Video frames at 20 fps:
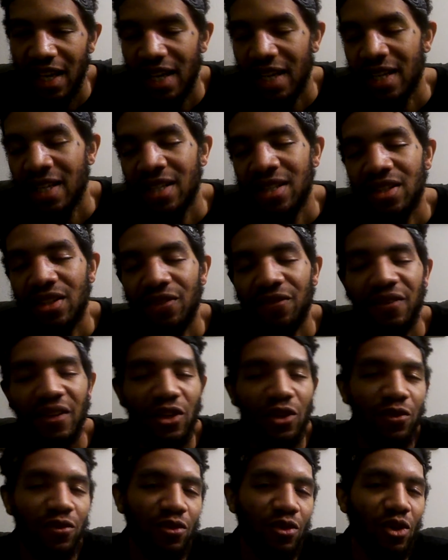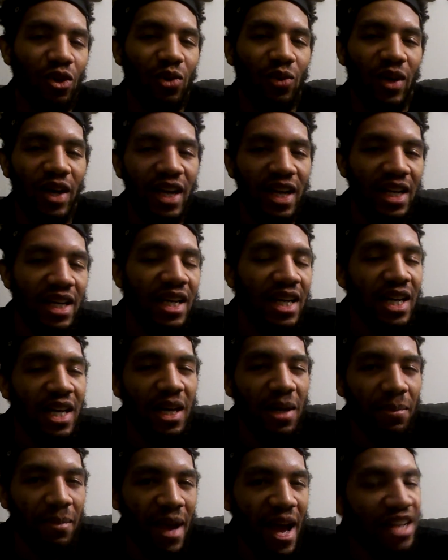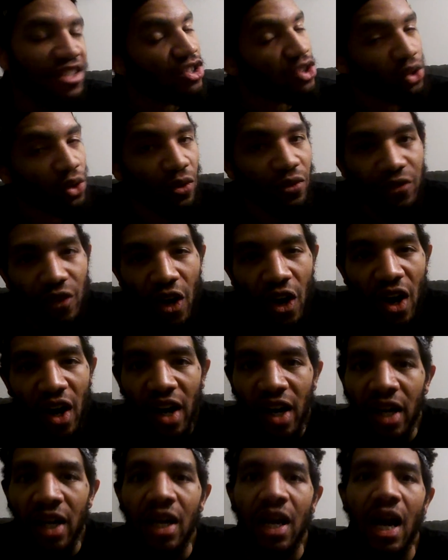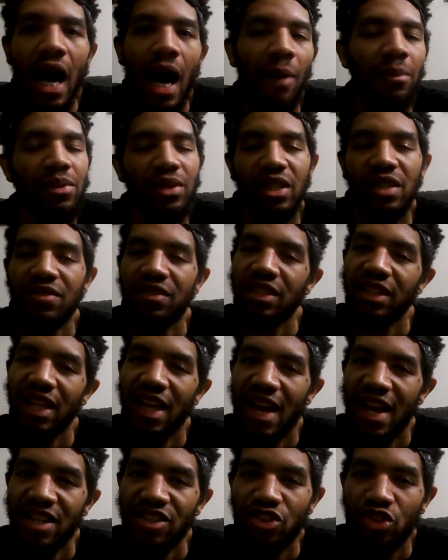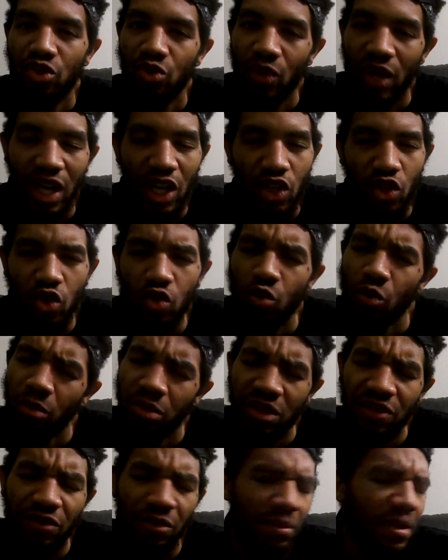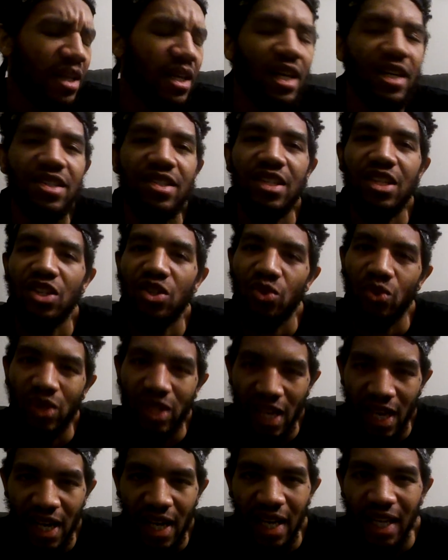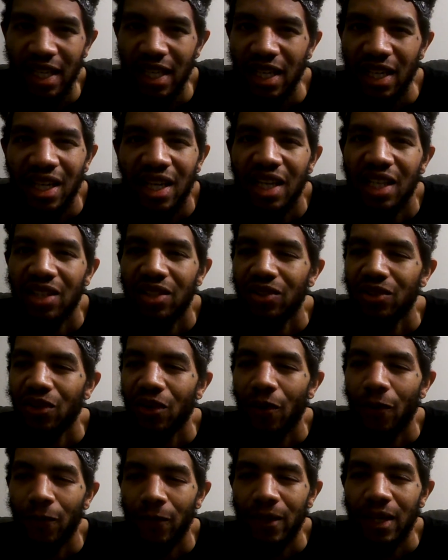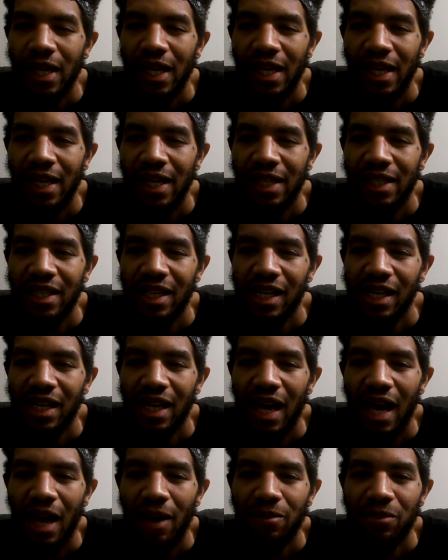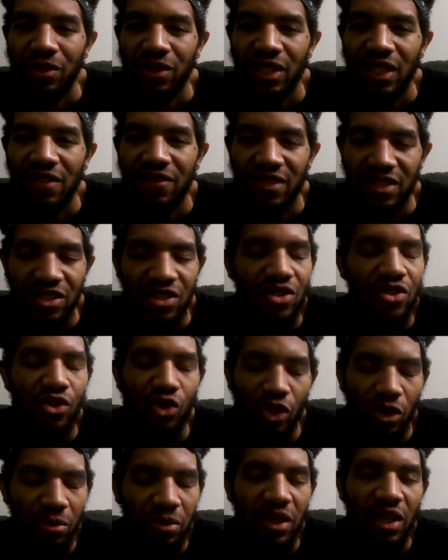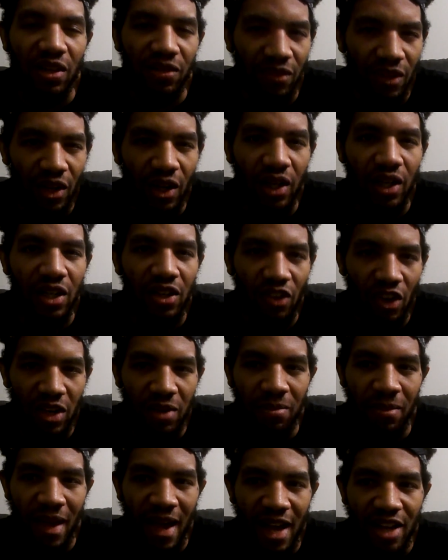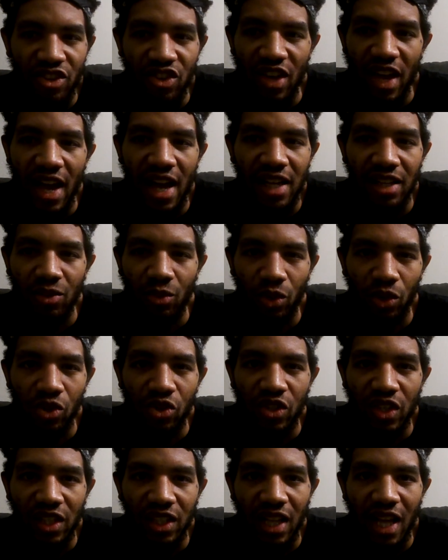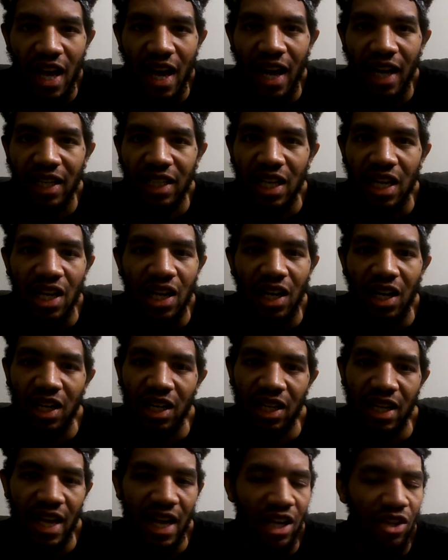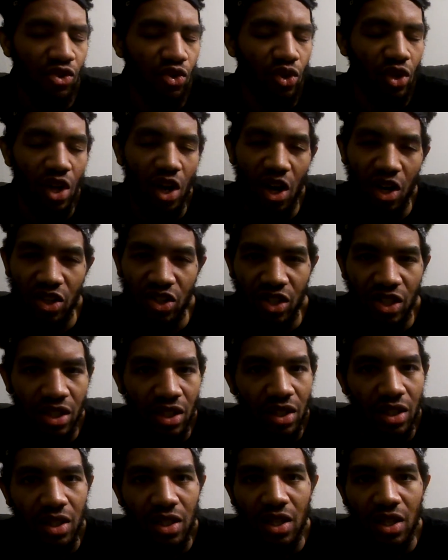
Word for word: in the Fatal Four Way match so far. I believe the last two entries will be from NXT UK, you know, and I believe this is going to be a very great match at Worlds Collide. Uh, Angel Garza,